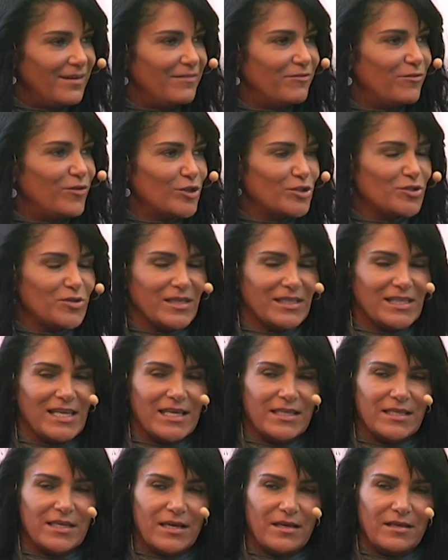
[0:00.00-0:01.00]

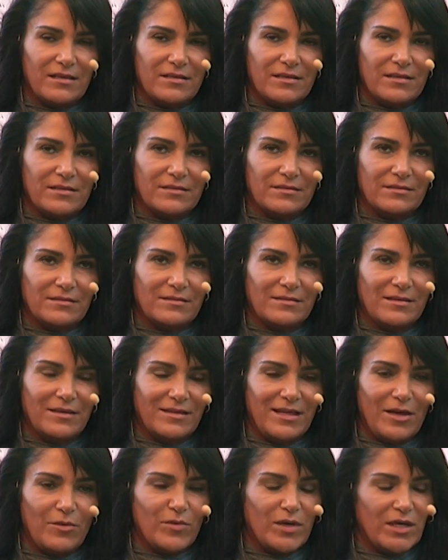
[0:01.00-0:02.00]
fortunately,
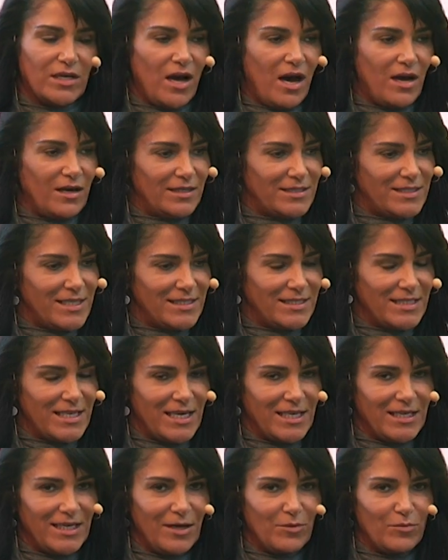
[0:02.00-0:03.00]
they were not
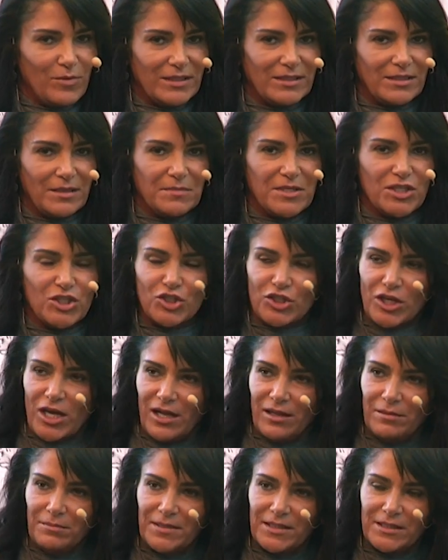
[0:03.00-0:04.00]
assassinated. I want them in
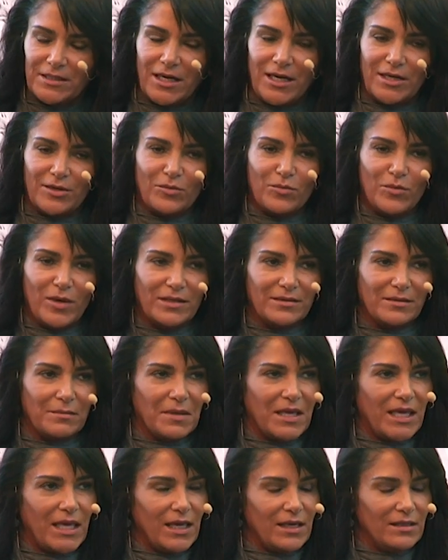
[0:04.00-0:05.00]
jail, but I don't want them
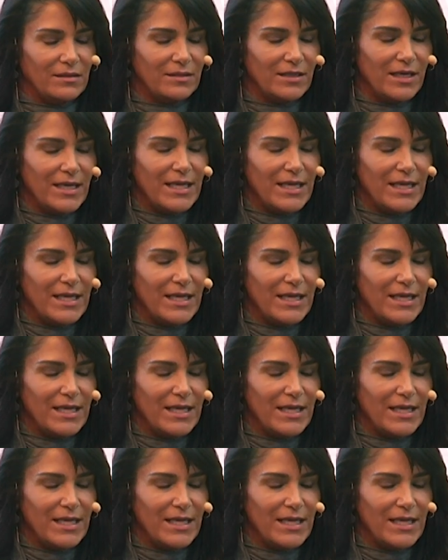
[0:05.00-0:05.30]
killed.